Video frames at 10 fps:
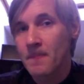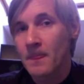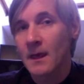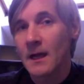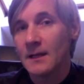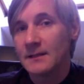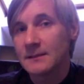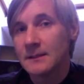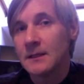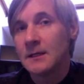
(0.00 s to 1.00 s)
And it's
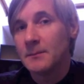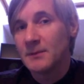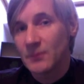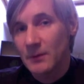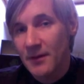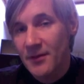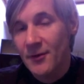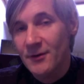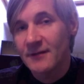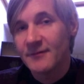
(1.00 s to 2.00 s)
between
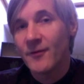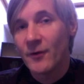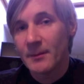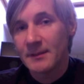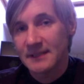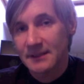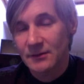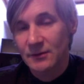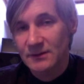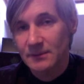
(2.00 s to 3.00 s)
30 and 40%
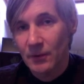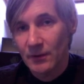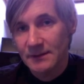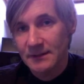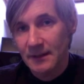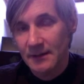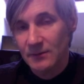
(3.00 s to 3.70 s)
across the boys and girls,